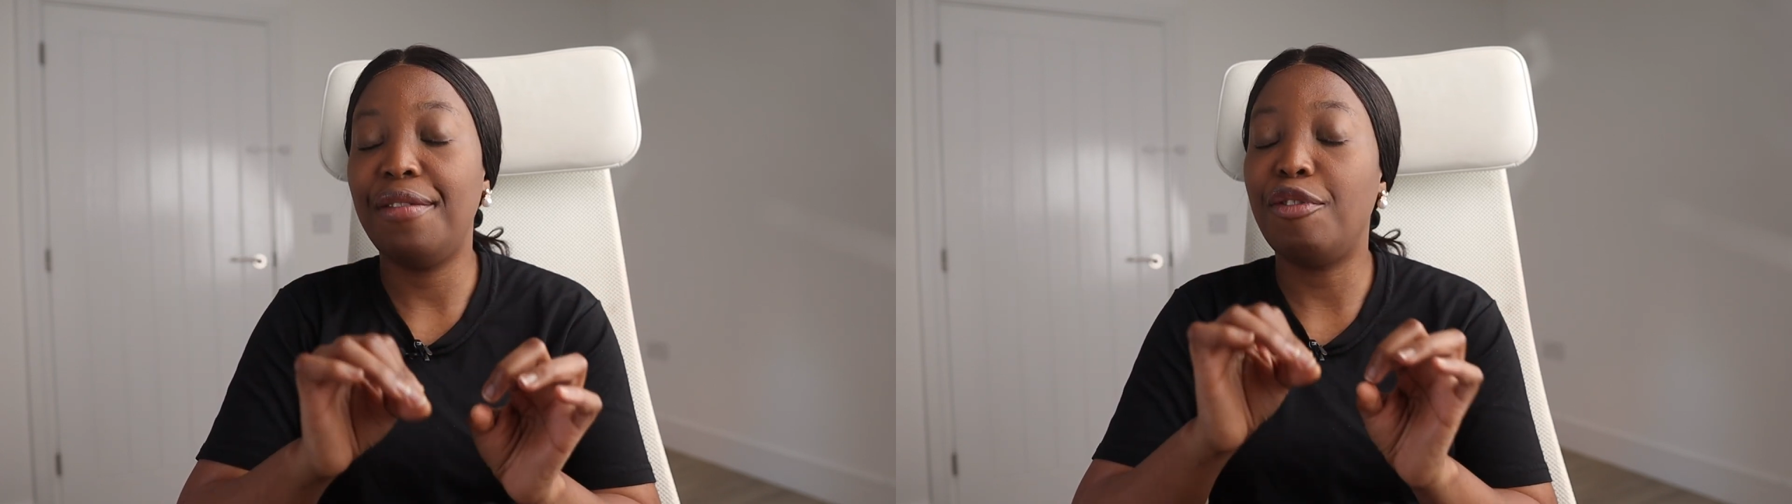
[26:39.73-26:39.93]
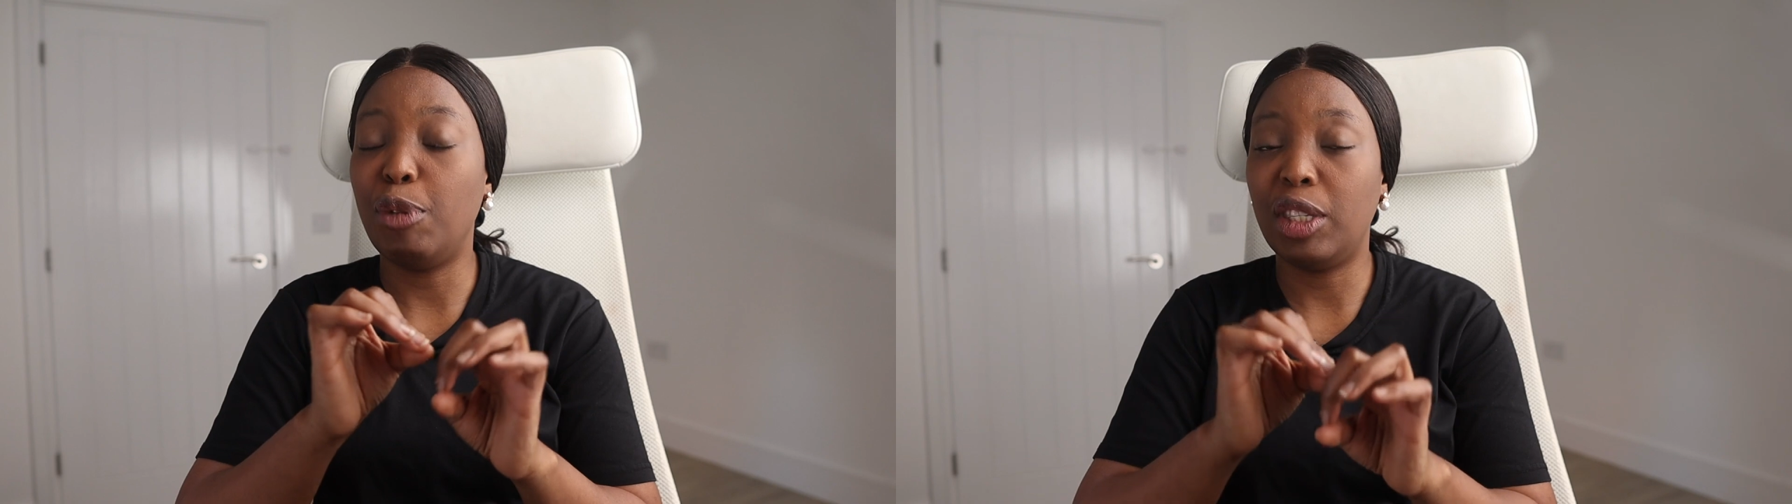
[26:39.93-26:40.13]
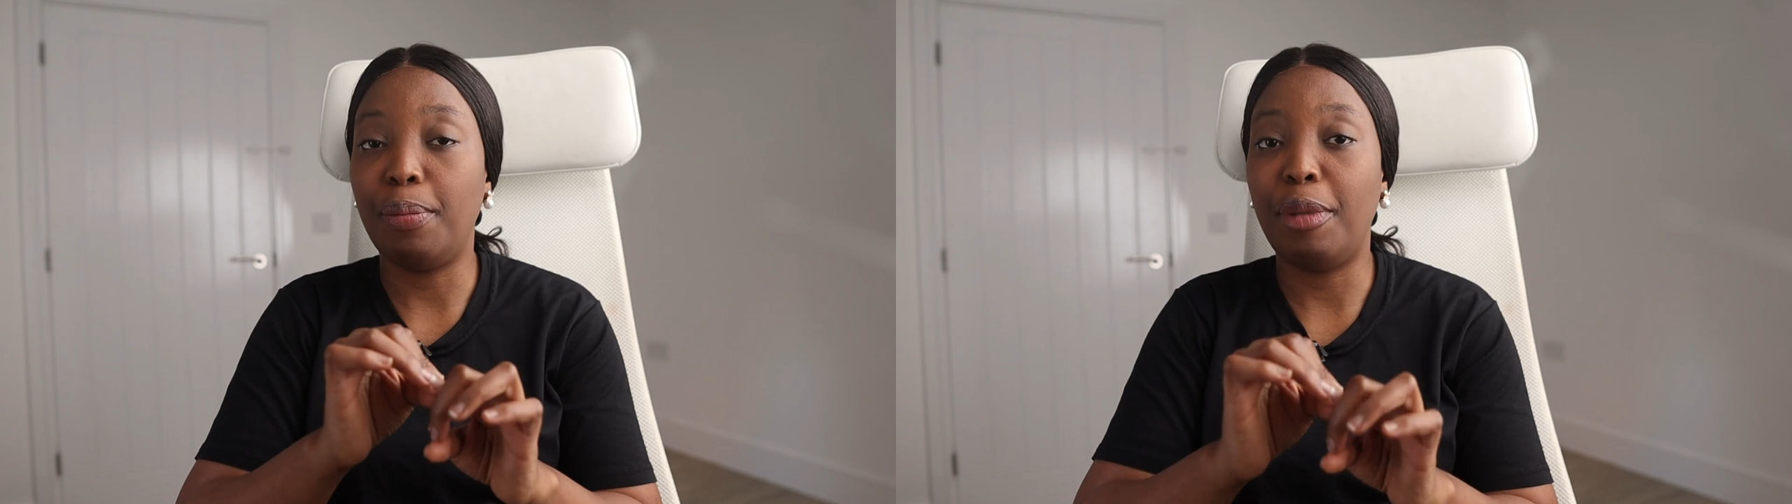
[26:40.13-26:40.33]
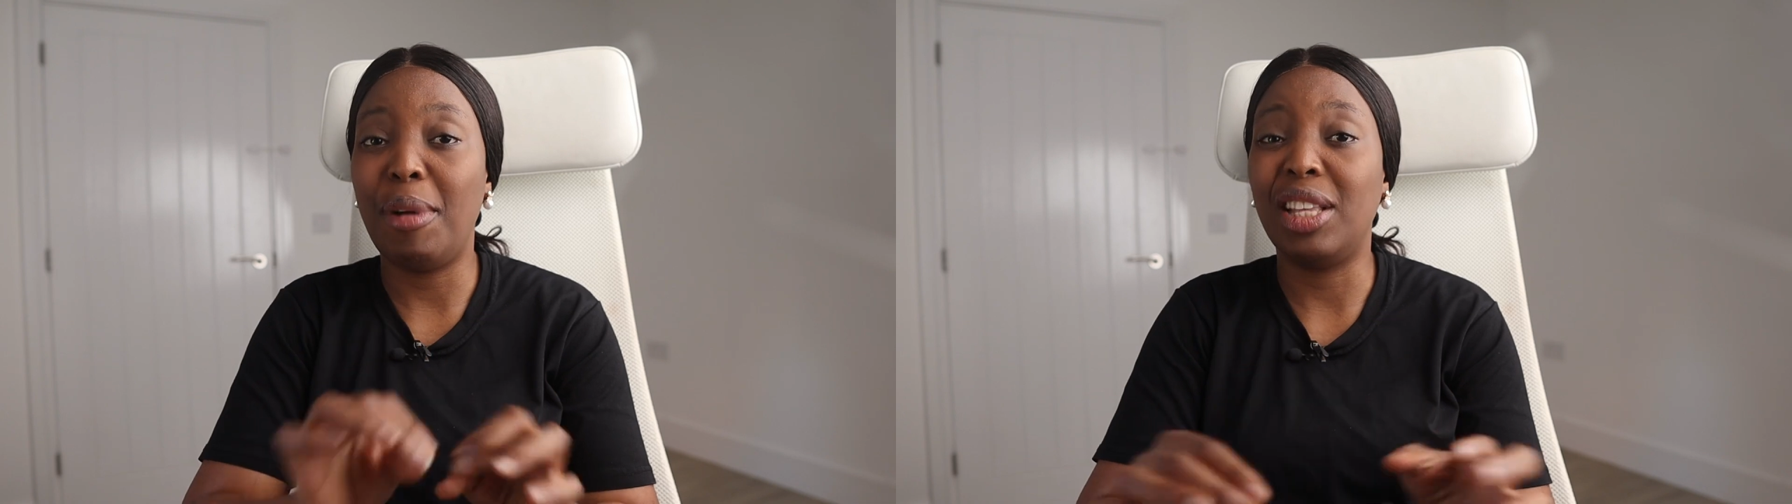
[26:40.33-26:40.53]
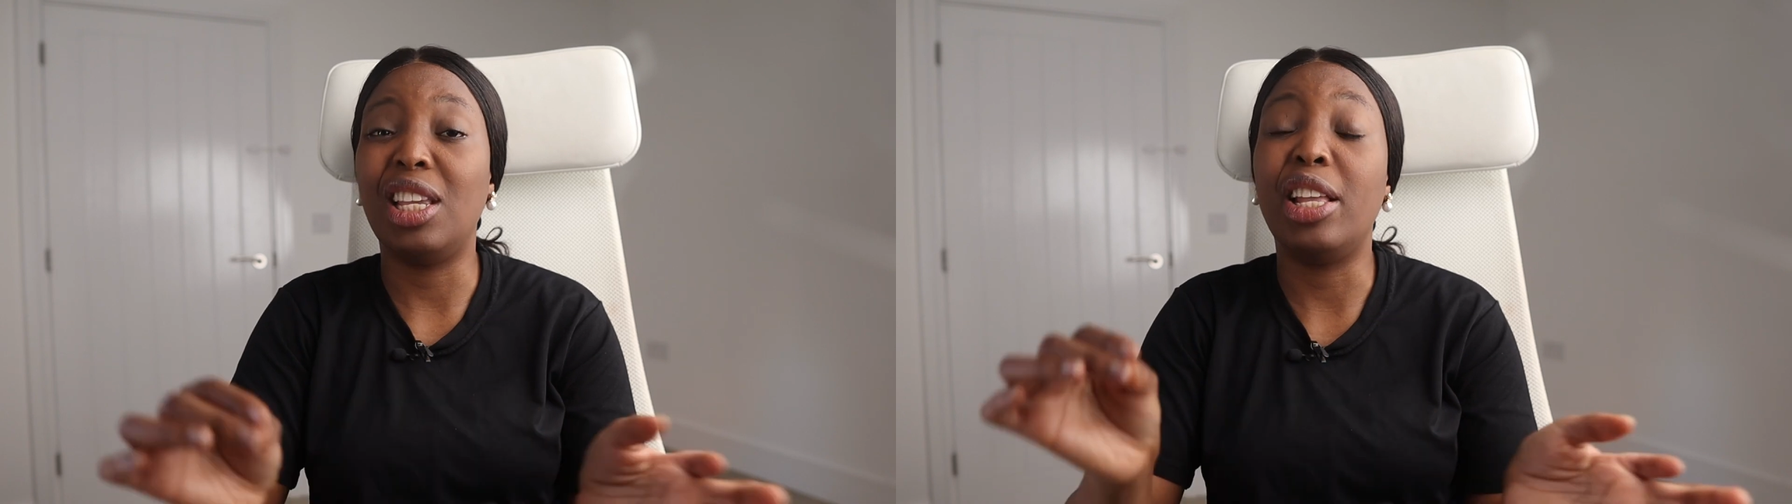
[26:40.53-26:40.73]
If you miss a
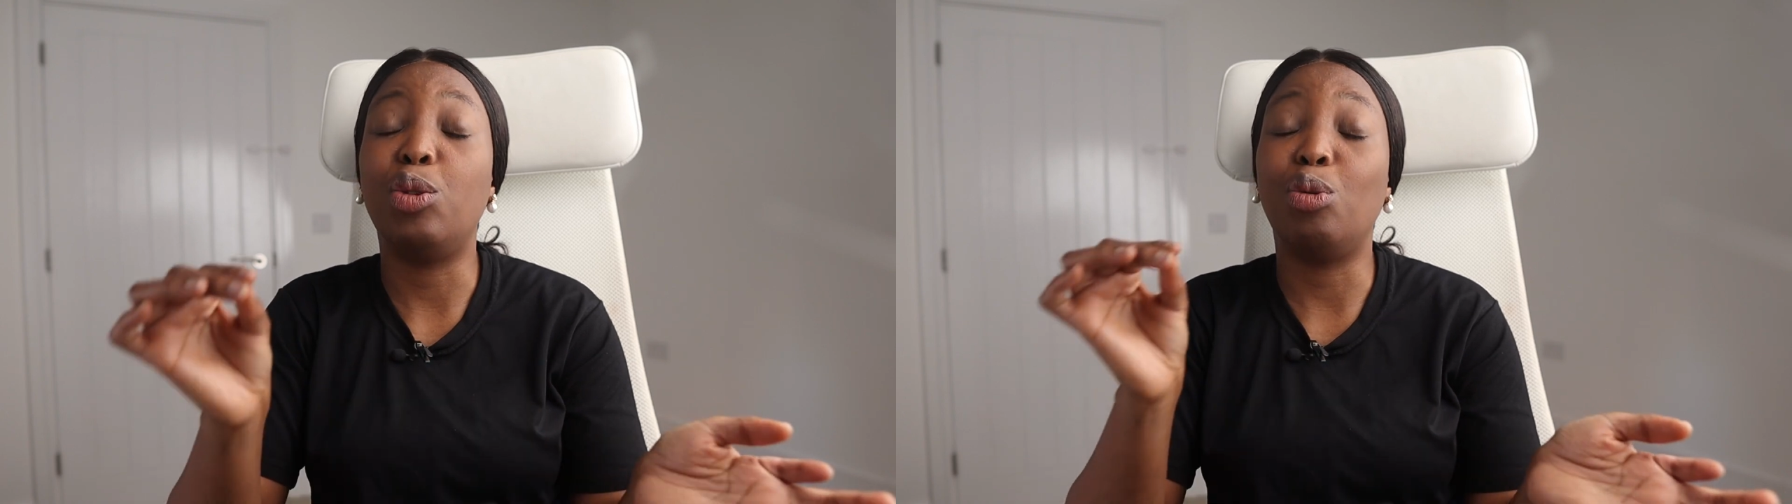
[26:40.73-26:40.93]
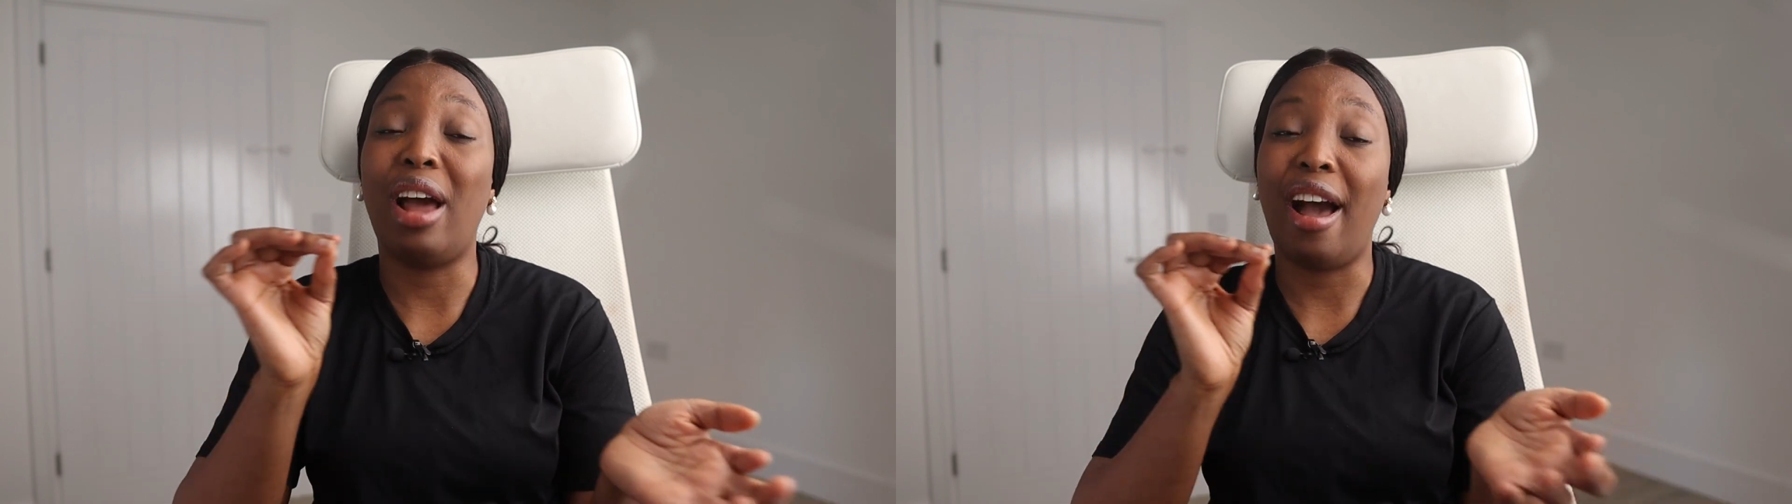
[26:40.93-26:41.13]
payment, it would